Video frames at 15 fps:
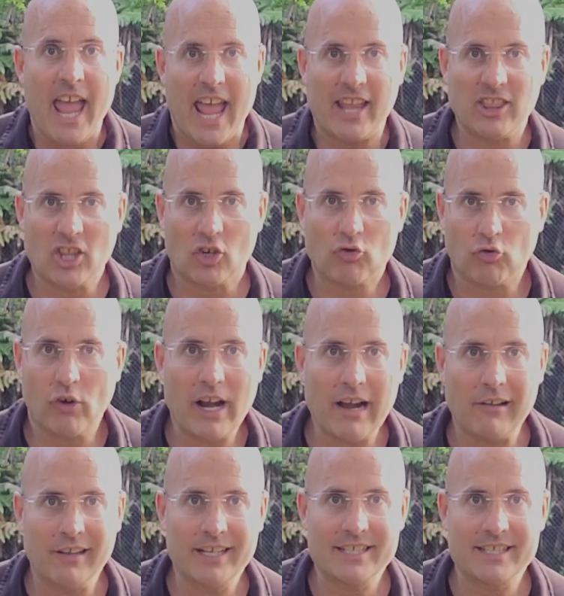and the
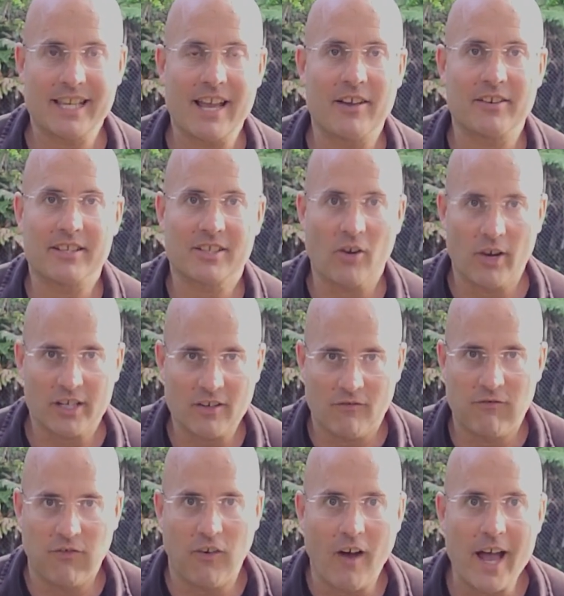growling sound is going to
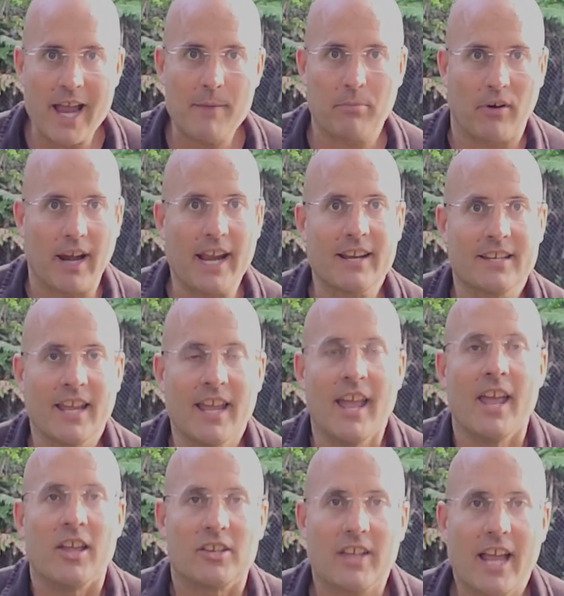vibrate
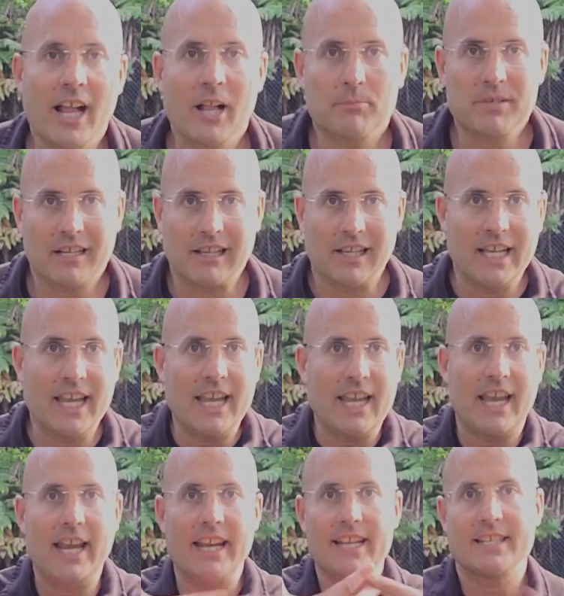to help to
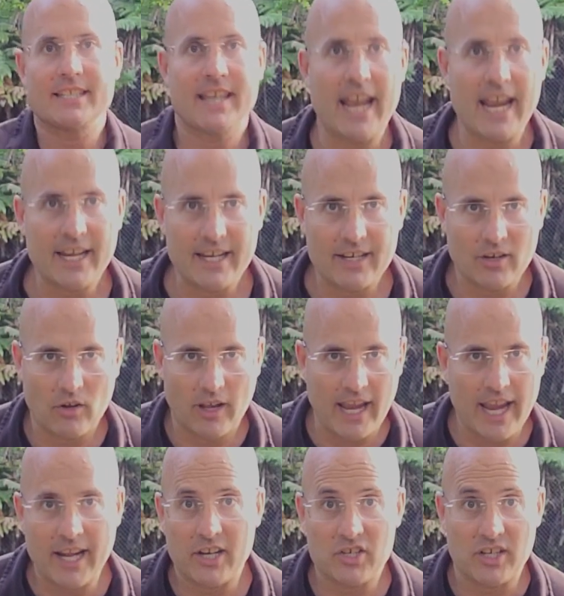clear any stagnant
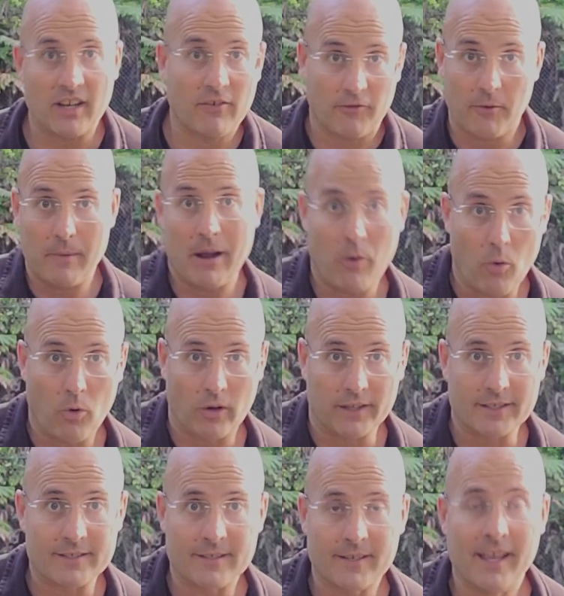energy from our
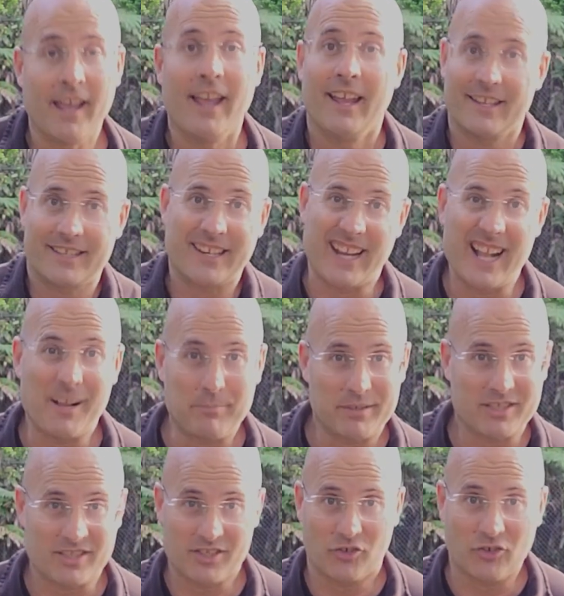organs. It's going to help
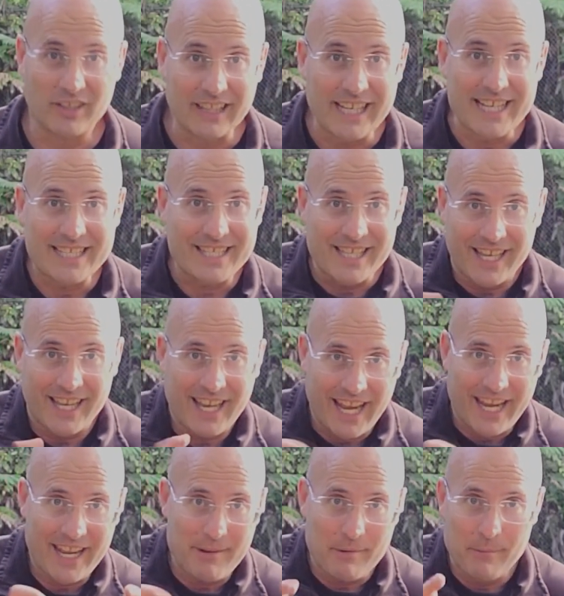us to release
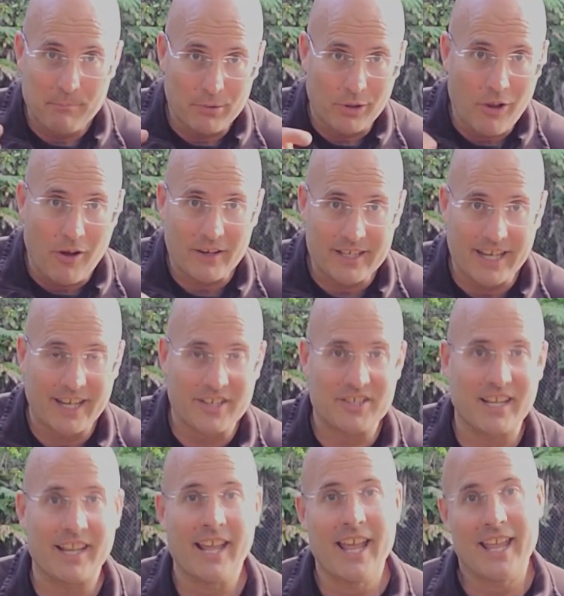any blocked
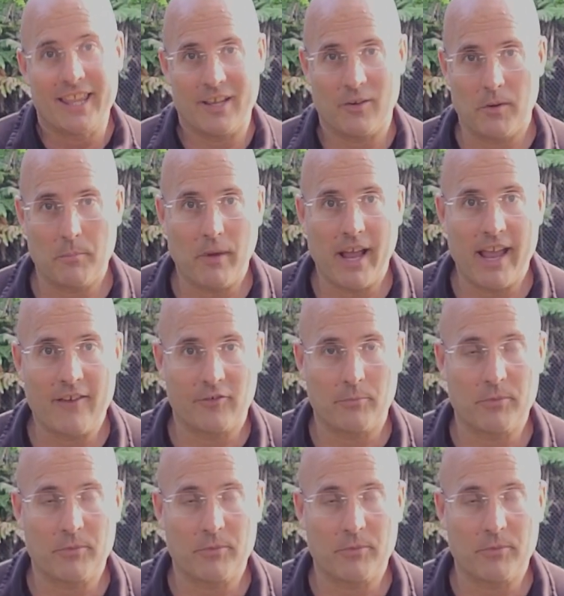energy that we might have